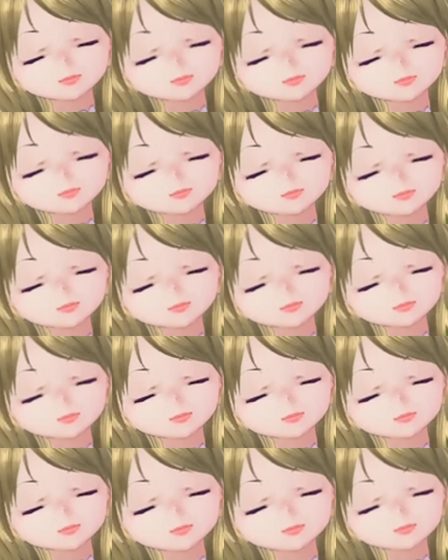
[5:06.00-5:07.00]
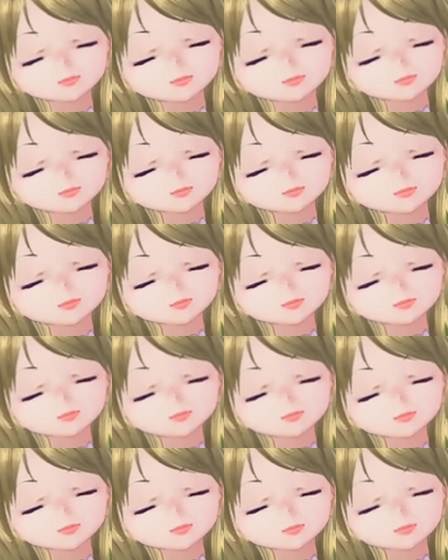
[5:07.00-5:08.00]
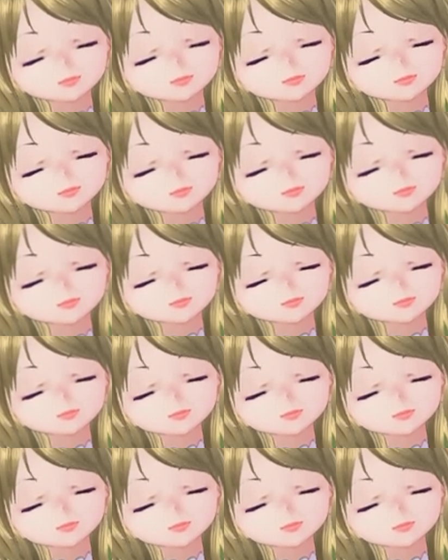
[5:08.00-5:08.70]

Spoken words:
(silence)